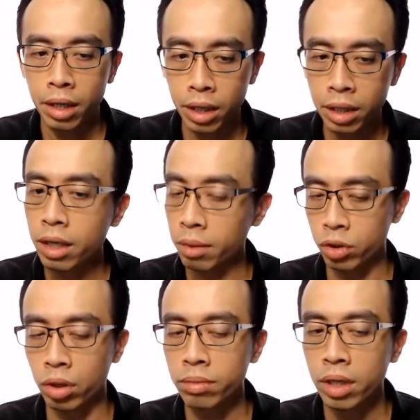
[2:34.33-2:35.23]
Heat
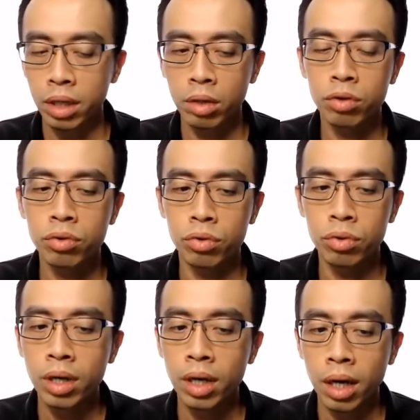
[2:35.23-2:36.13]
absorbed equals
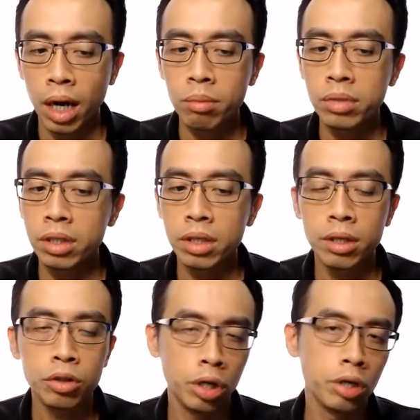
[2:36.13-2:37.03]
to
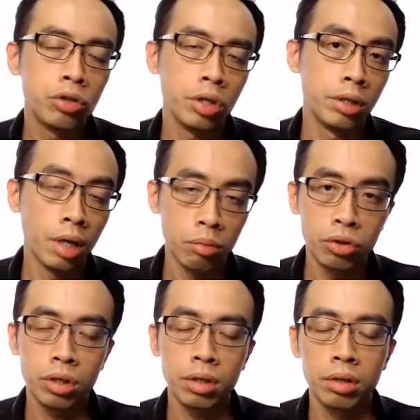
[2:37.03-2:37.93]
mc change in
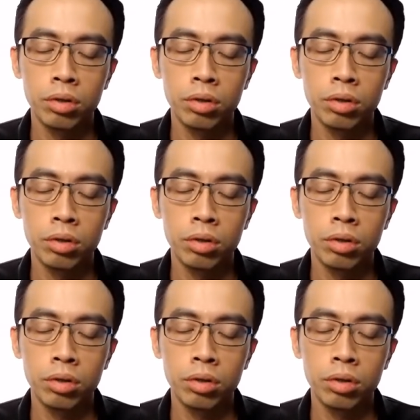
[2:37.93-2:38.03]
temperature.